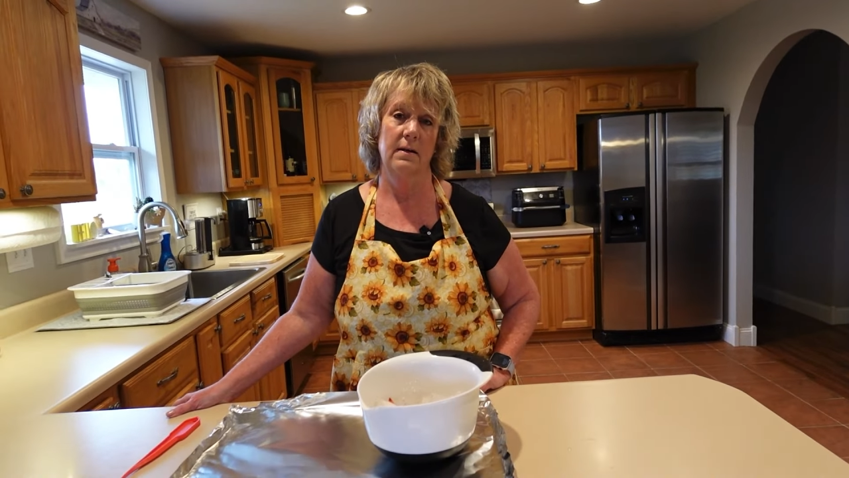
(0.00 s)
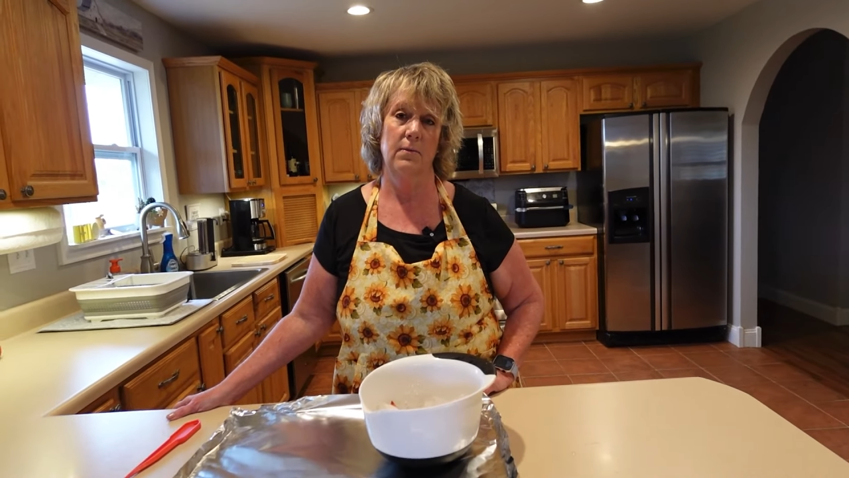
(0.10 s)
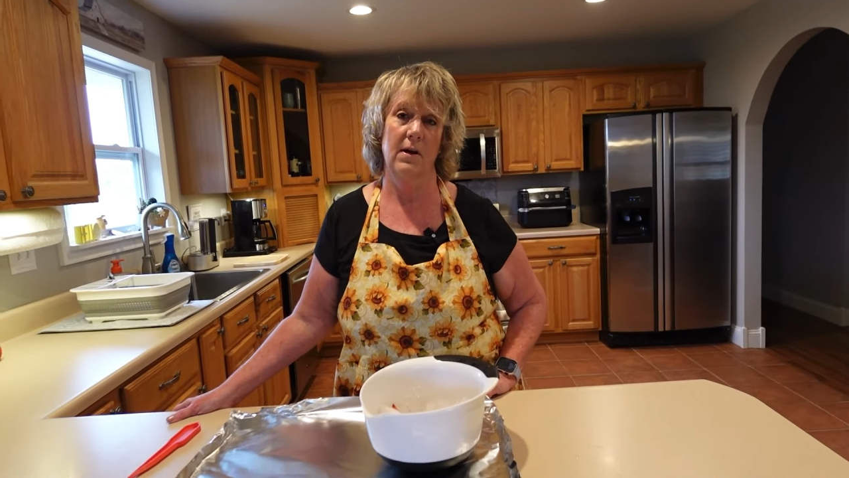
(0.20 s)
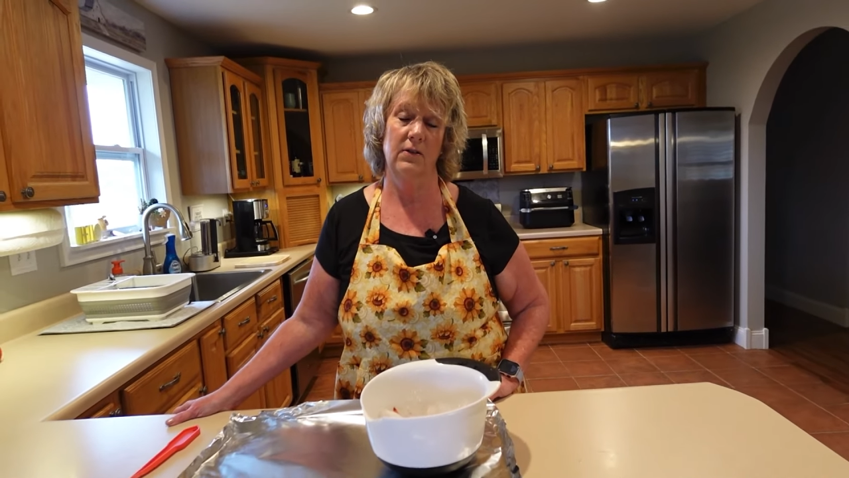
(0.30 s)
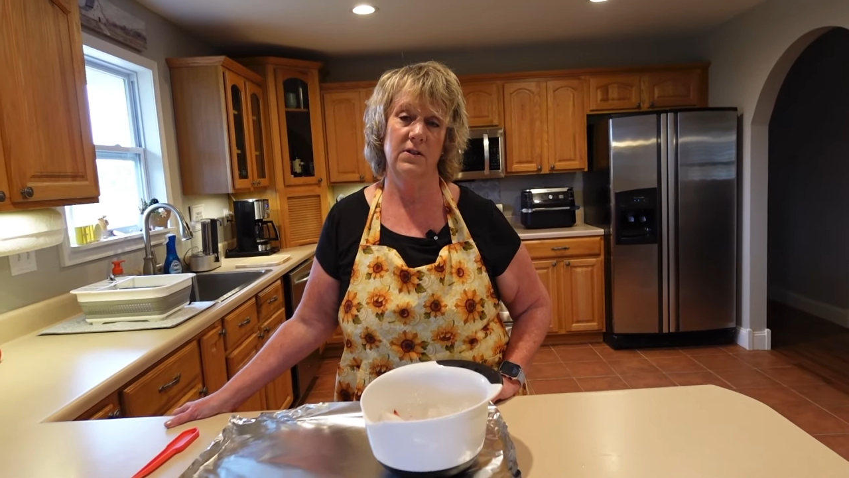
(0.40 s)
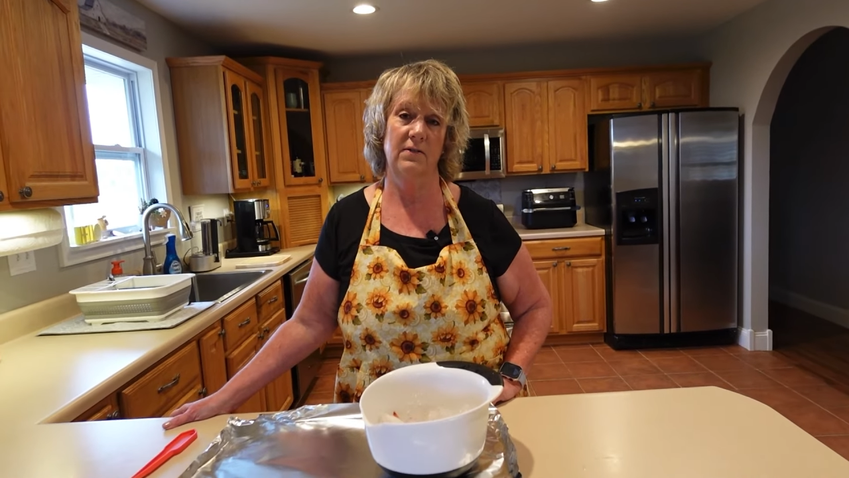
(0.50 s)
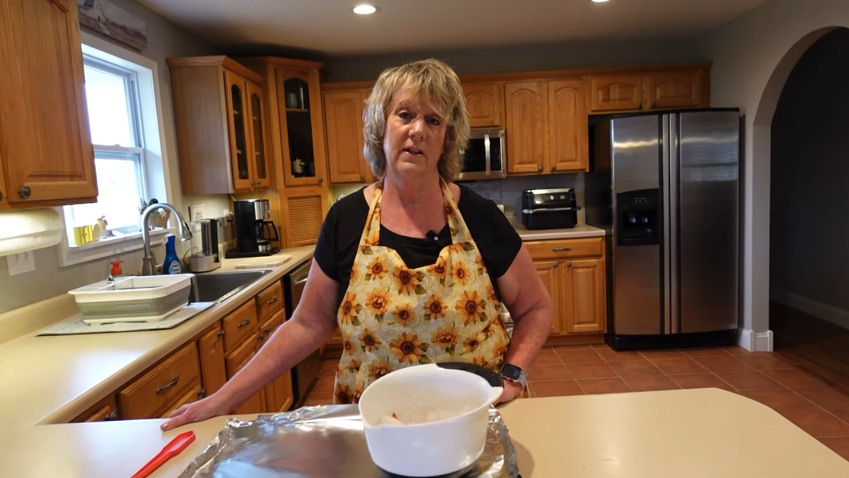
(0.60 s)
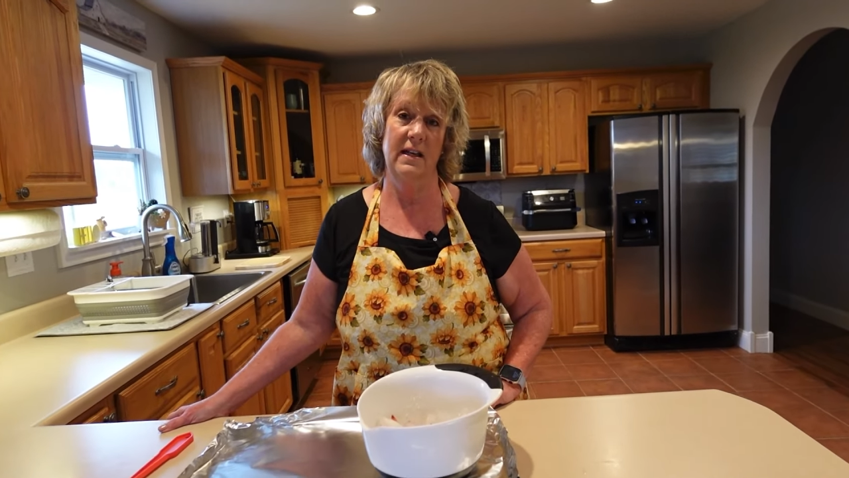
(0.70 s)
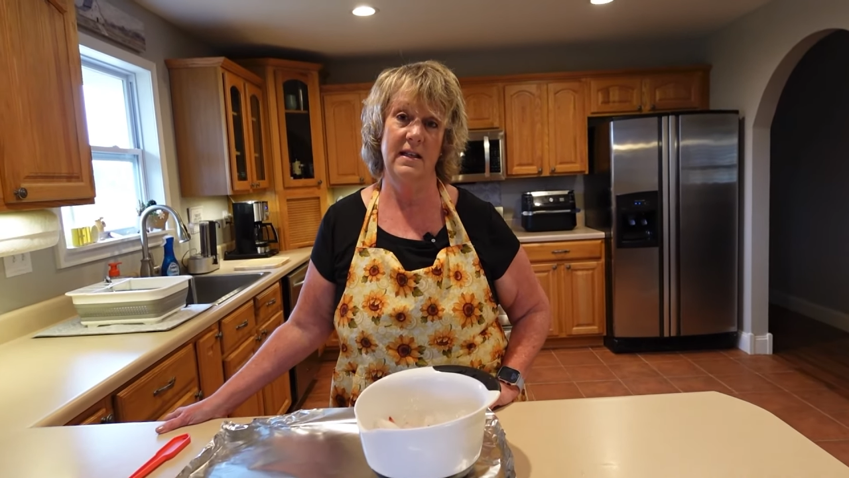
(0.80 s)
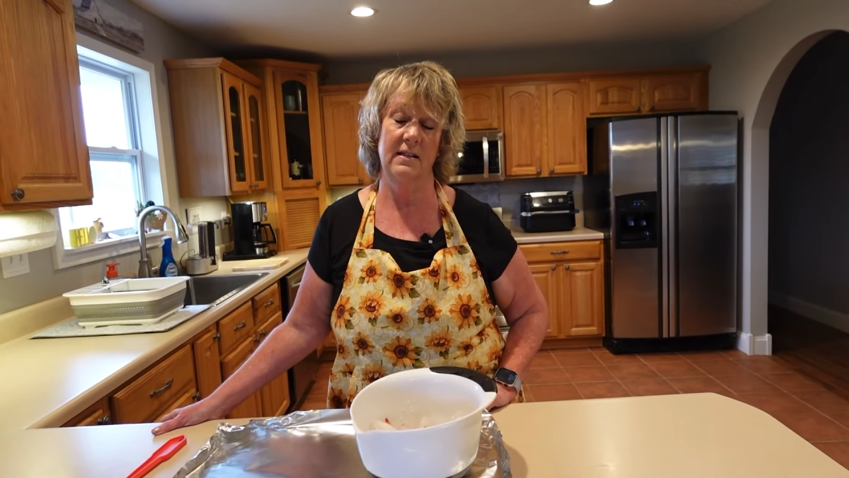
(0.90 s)
relatively
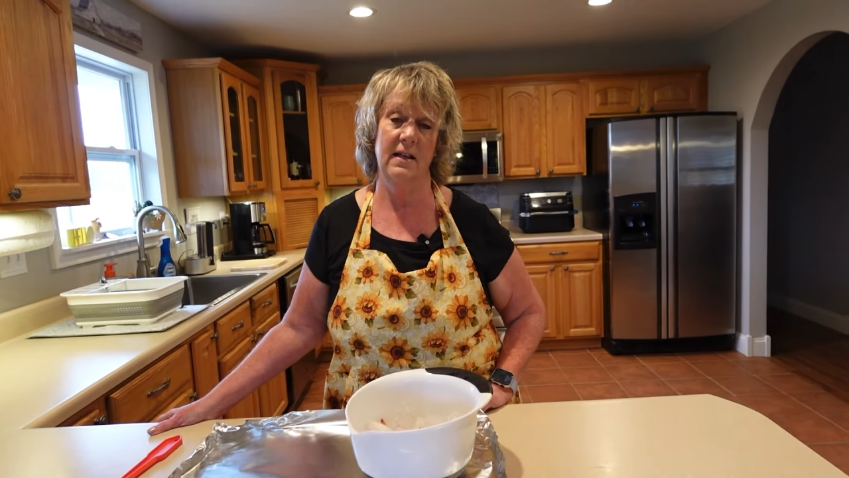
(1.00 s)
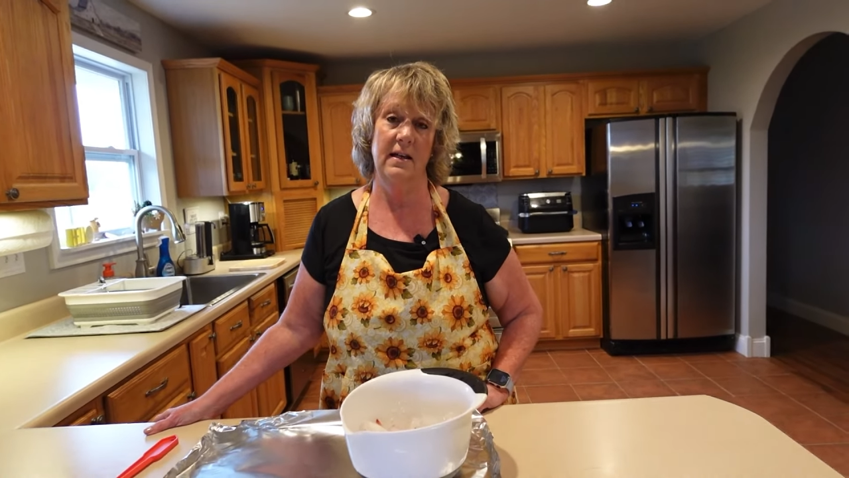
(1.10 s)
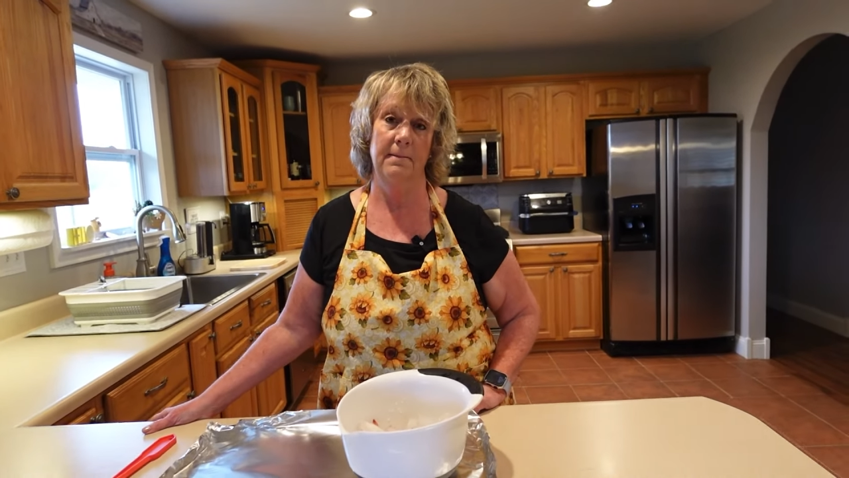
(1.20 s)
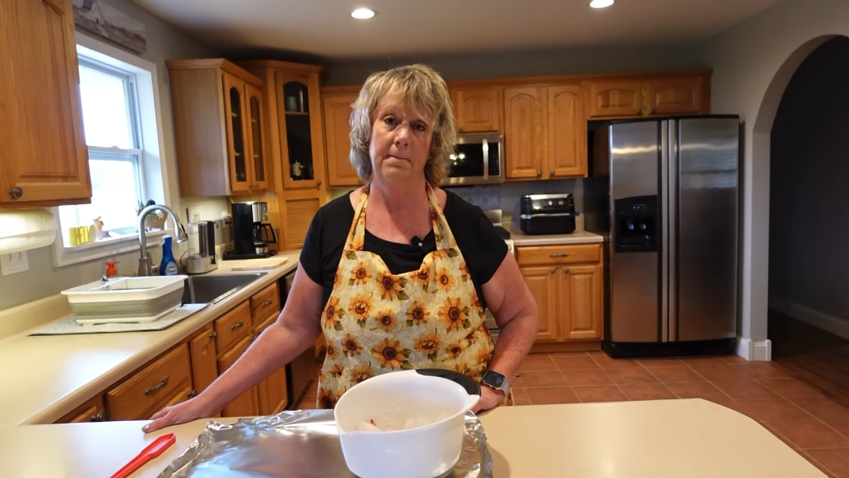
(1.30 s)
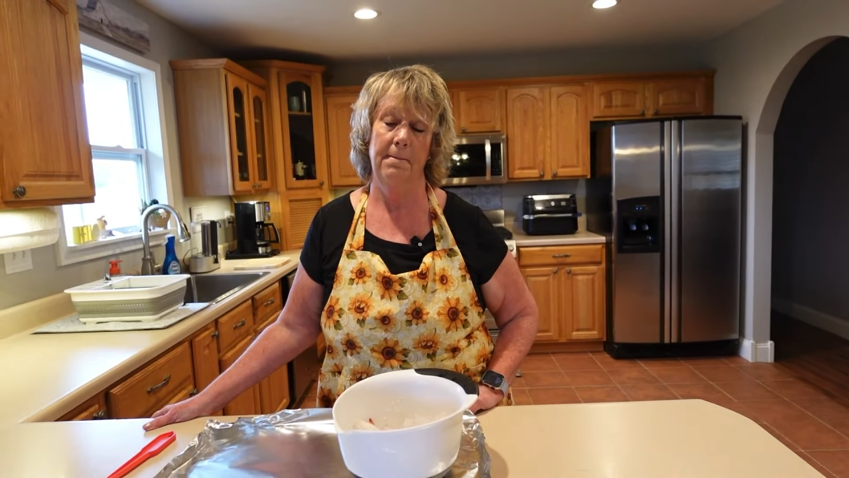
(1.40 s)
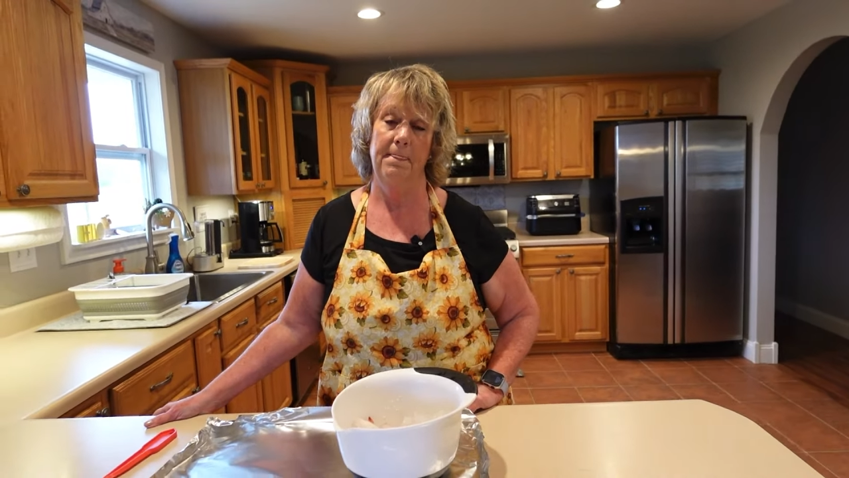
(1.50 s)
easy,